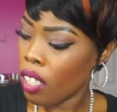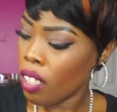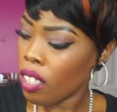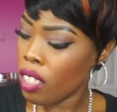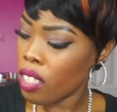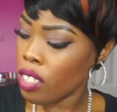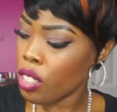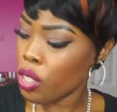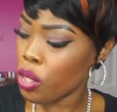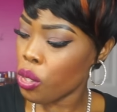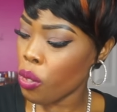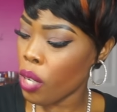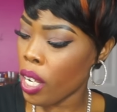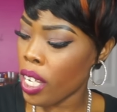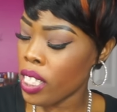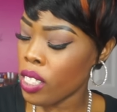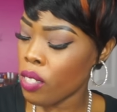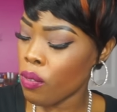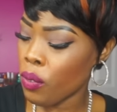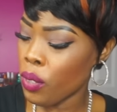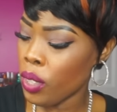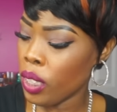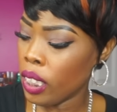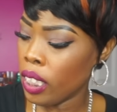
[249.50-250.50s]
the
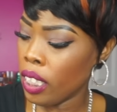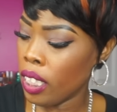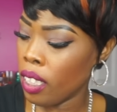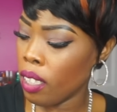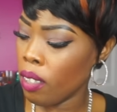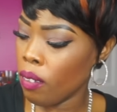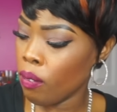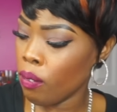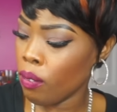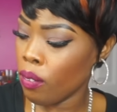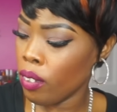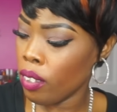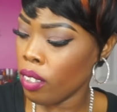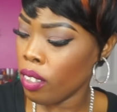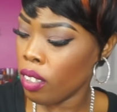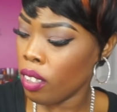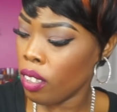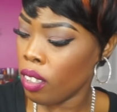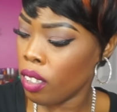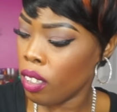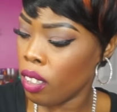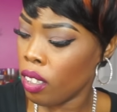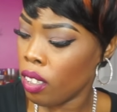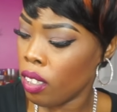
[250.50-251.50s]
Stress Relief
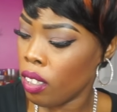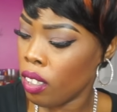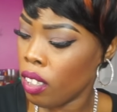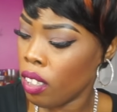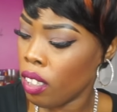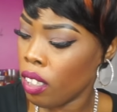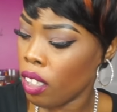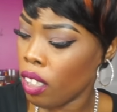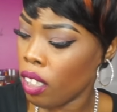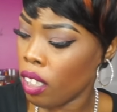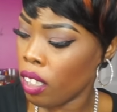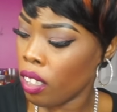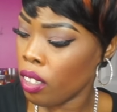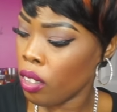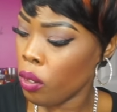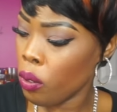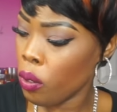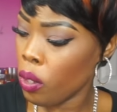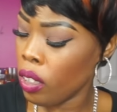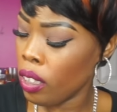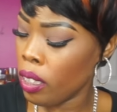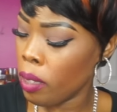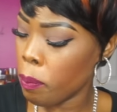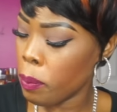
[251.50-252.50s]

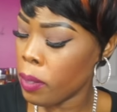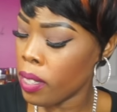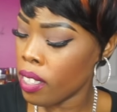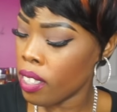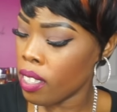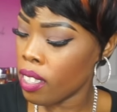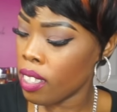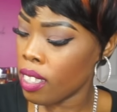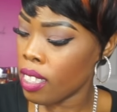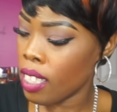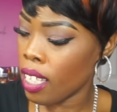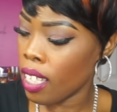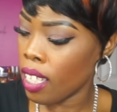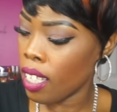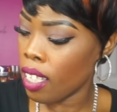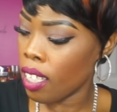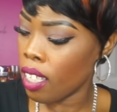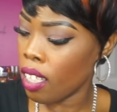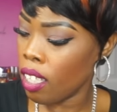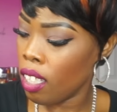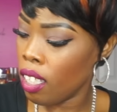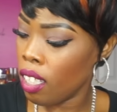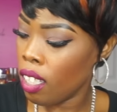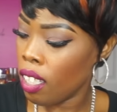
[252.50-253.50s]
Eucalyptus
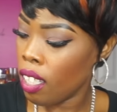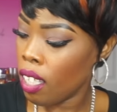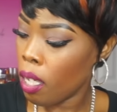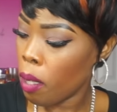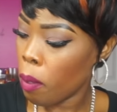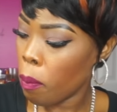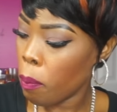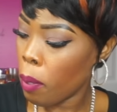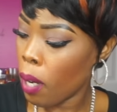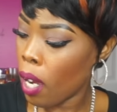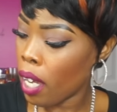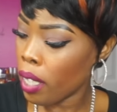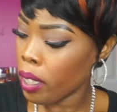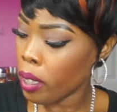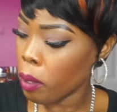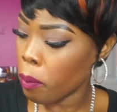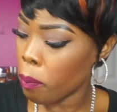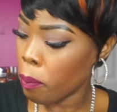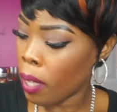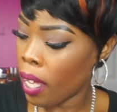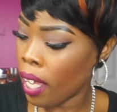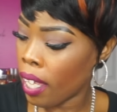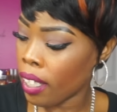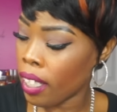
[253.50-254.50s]
Tea
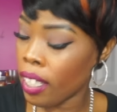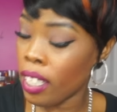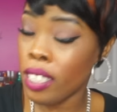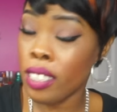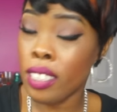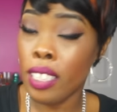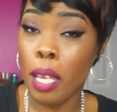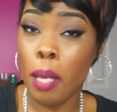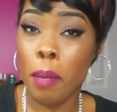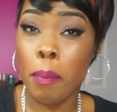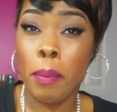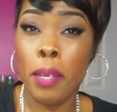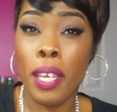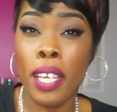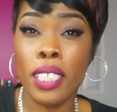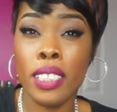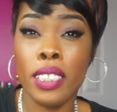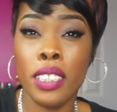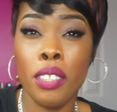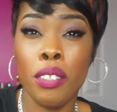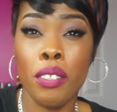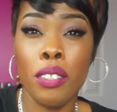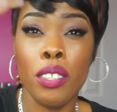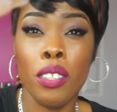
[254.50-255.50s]
Pocket Back
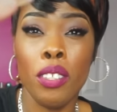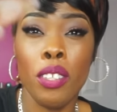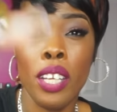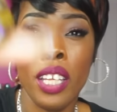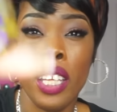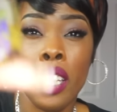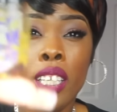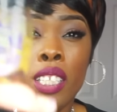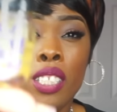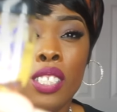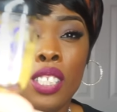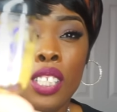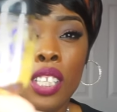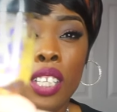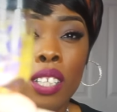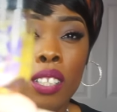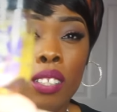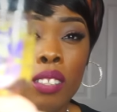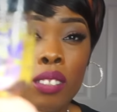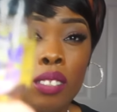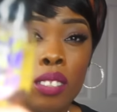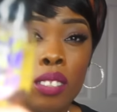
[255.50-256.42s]
Antibacterial Hand Gel.